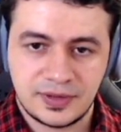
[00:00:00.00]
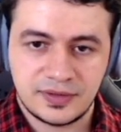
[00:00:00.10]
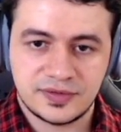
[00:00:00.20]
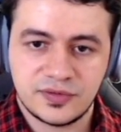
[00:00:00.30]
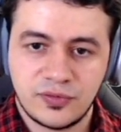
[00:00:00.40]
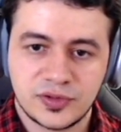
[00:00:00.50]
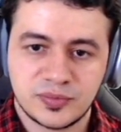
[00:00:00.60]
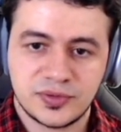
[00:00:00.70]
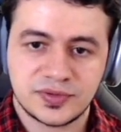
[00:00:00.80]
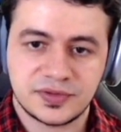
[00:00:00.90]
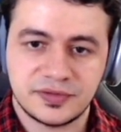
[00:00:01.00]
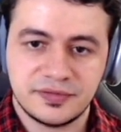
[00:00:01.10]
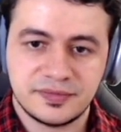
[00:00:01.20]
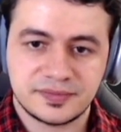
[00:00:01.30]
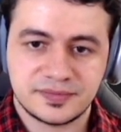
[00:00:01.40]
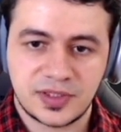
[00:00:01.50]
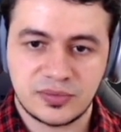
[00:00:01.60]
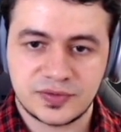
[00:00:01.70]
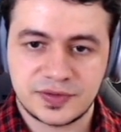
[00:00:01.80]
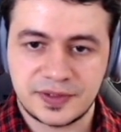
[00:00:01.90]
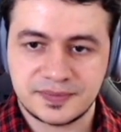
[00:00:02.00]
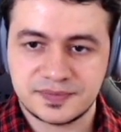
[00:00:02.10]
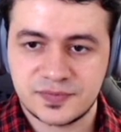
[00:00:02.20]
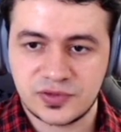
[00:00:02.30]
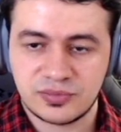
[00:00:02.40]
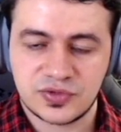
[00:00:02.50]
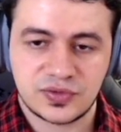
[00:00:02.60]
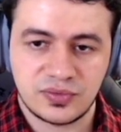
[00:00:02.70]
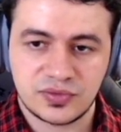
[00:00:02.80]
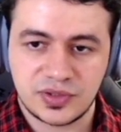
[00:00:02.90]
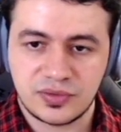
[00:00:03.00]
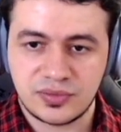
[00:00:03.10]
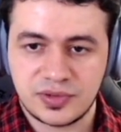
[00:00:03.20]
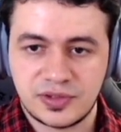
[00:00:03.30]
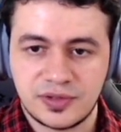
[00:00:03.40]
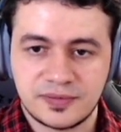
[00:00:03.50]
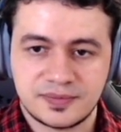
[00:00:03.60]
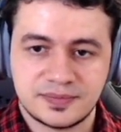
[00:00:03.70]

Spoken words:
This is a false positive, I would say. So I'm just going to ignore it here.